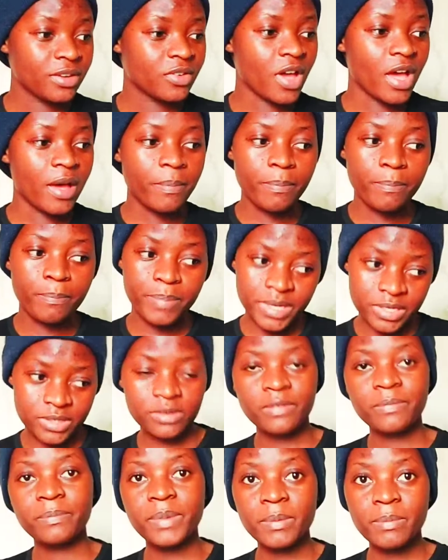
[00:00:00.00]
a piece
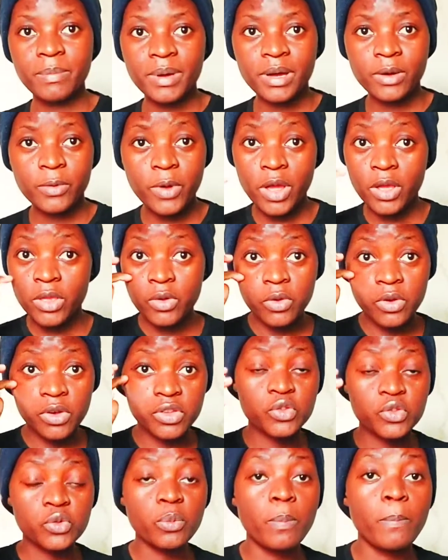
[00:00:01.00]
of paper where you're going
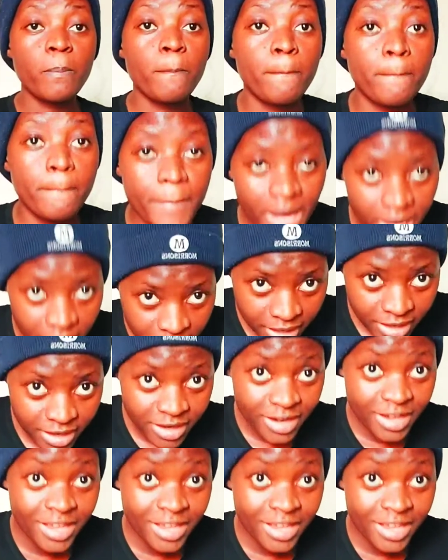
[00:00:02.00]
to mark